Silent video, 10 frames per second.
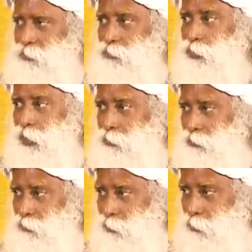Tonight
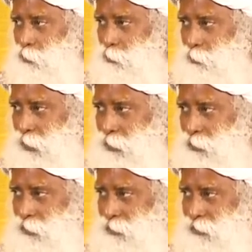before you go to
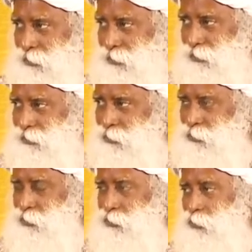bed,
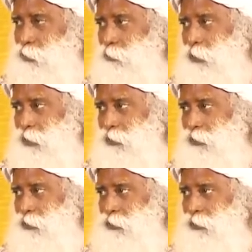sit on your bed
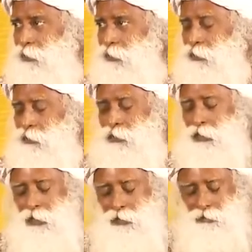
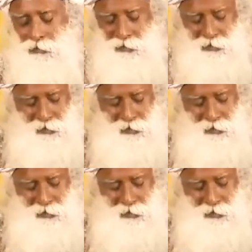and sit